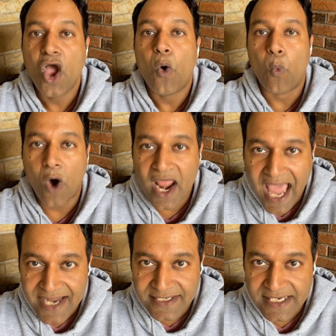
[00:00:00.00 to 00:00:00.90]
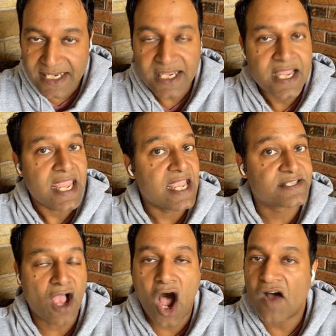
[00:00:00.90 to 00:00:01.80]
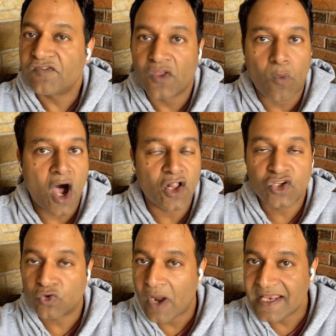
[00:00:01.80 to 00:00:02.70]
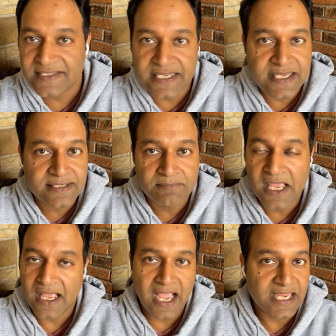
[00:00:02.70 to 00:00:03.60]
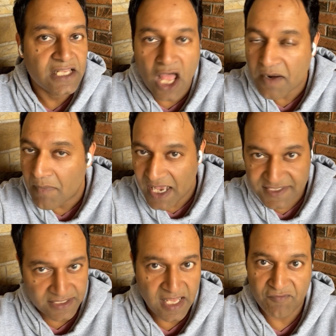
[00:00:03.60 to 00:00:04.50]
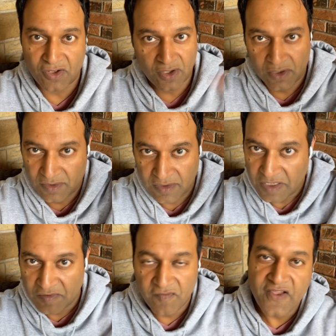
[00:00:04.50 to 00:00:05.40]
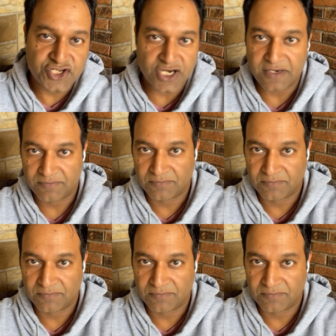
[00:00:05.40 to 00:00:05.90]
One idea is off the wall, crazy Elon Musk level vision.